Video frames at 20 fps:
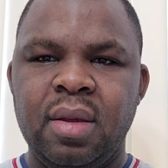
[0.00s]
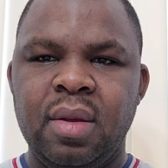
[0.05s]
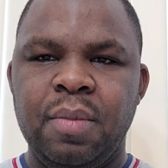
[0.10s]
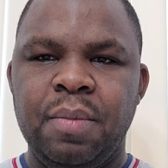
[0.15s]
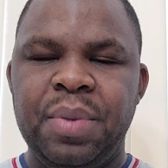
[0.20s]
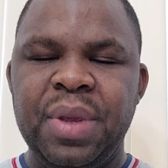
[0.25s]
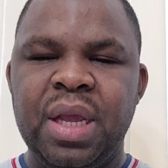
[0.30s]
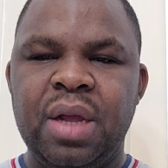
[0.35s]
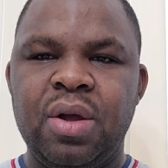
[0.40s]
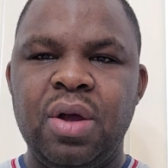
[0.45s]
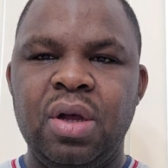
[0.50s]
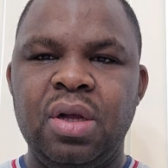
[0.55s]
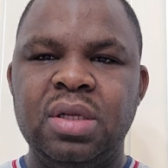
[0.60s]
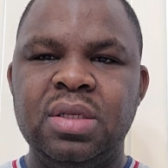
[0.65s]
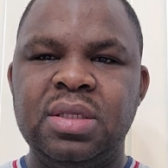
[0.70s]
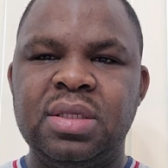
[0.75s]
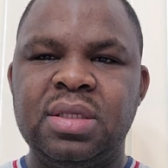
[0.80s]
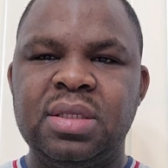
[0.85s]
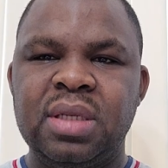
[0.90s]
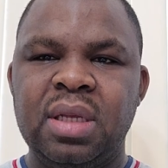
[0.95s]

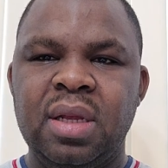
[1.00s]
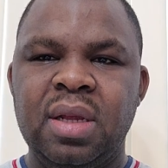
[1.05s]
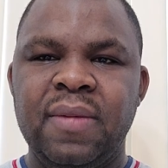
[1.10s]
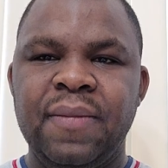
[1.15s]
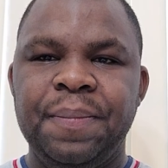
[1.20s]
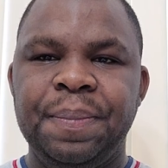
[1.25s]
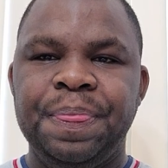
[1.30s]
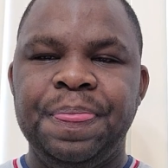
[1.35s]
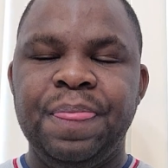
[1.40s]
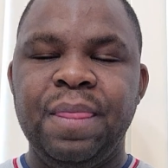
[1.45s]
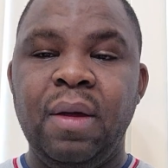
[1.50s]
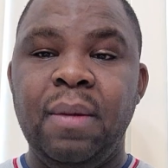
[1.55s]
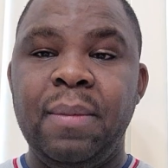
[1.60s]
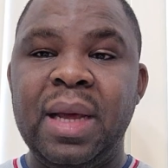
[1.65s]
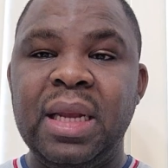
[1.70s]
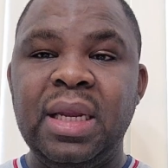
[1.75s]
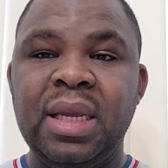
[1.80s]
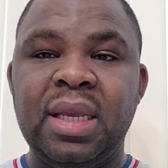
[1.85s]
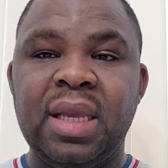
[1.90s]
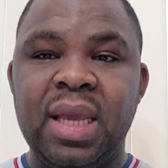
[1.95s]
because
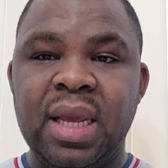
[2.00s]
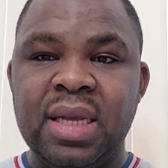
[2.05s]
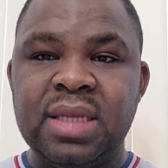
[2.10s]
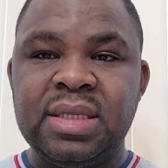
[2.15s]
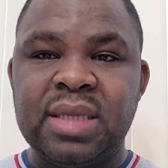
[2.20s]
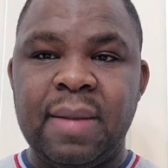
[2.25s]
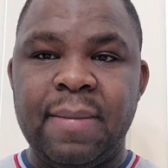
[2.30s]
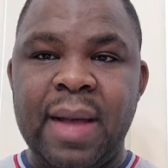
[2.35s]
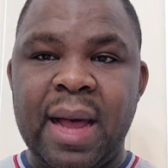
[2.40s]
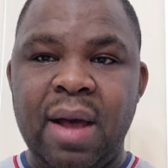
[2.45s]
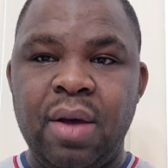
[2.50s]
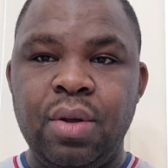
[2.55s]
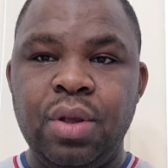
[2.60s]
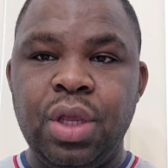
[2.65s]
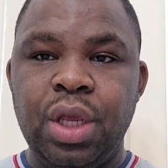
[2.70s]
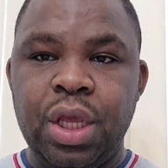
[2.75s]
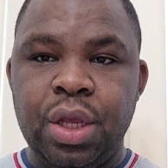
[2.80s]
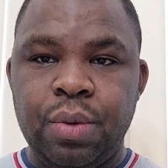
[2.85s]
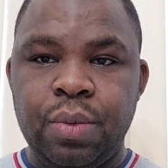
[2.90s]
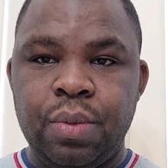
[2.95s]
nobody cares about
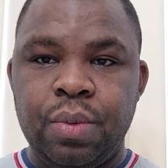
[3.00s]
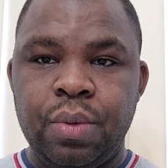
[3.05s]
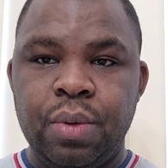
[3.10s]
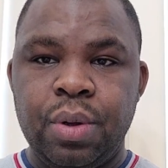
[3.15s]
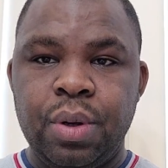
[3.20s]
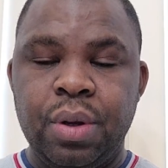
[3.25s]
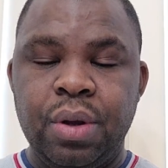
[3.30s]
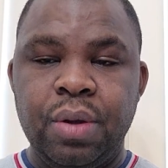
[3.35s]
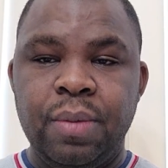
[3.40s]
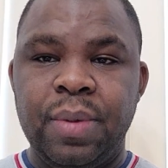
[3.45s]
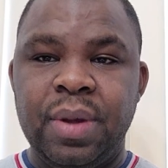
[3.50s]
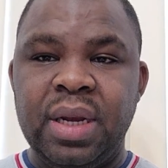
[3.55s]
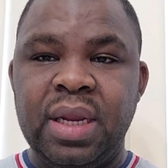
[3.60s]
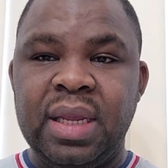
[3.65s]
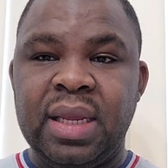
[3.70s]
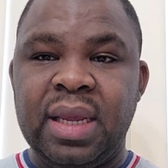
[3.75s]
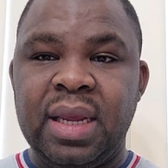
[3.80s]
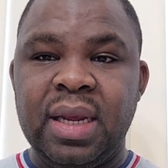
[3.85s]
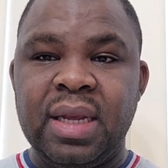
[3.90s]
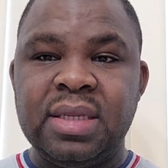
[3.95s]
you. Nobody
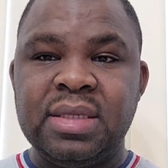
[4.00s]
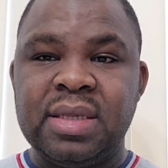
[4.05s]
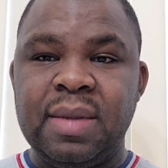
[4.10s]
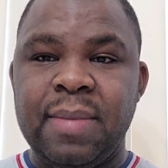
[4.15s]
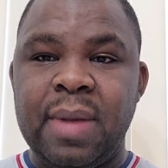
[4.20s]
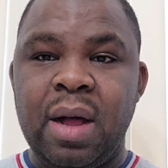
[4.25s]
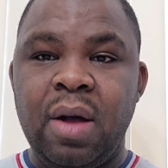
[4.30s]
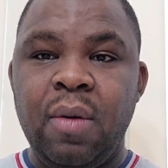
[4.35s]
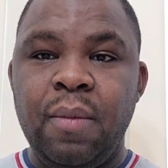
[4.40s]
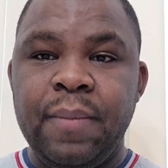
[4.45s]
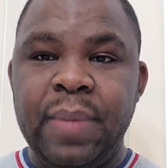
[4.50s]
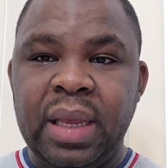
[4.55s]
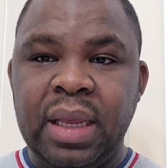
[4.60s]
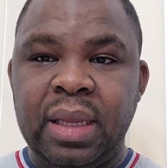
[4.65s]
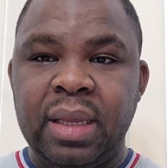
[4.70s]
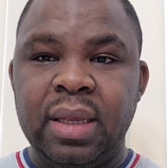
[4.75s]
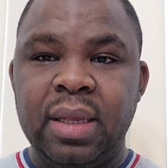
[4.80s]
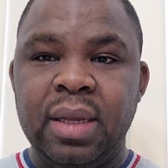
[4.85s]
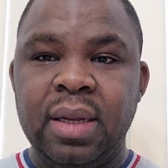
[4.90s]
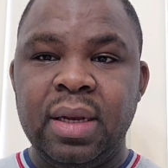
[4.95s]
cares about
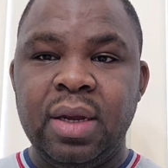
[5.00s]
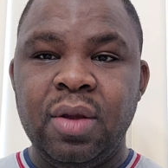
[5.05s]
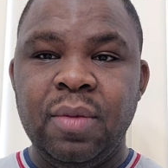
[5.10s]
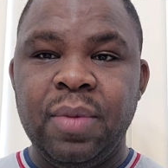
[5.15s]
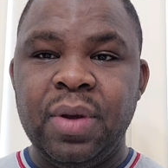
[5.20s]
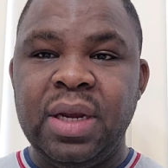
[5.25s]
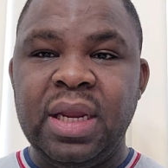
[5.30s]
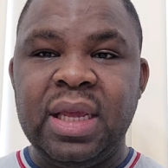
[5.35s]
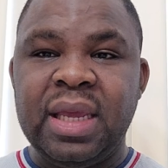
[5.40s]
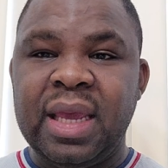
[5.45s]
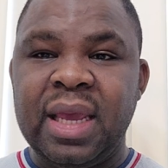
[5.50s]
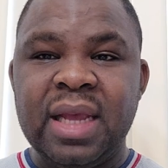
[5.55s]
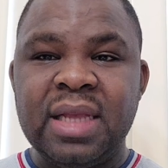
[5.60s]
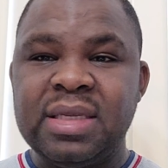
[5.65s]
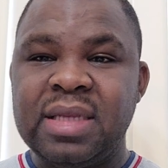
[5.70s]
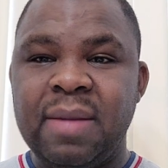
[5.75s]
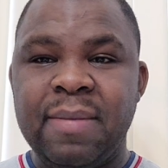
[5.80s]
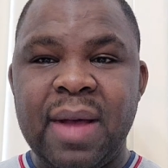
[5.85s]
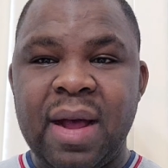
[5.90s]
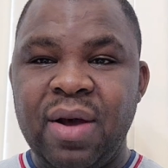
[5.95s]
me. Nobody
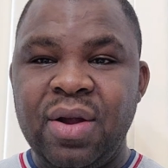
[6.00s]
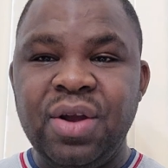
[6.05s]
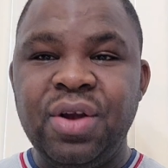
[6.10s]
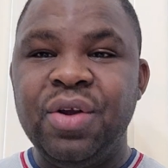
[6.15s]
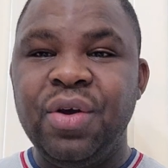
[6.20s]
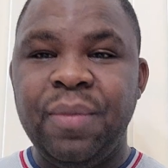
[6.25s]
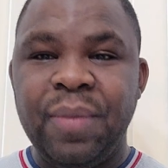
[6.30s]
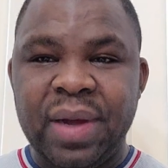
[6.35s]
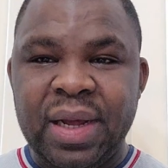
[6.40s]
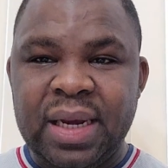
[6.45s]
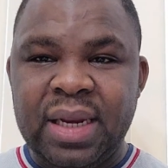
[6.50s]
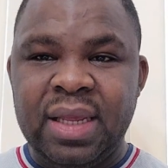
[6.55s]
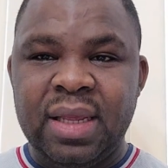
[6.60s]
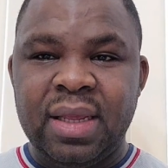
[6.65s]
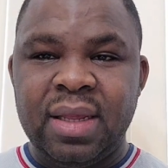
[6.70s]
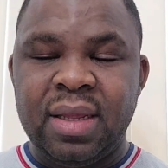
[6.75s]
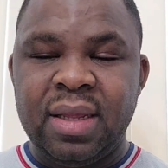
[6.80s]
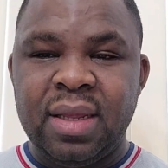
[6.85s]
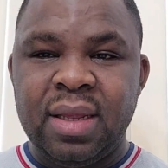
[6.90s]
cares about nobody.